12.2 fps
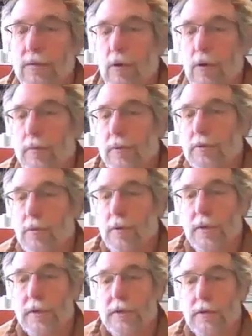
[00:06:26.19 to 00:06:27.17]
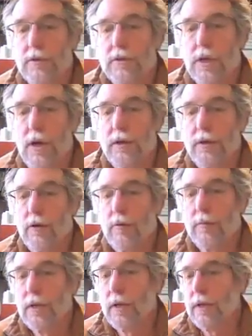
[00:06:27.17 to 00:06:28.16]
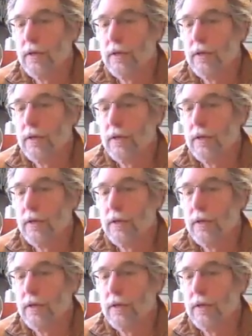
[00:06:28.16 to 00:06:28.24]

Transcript: So it opens with this little sky dome,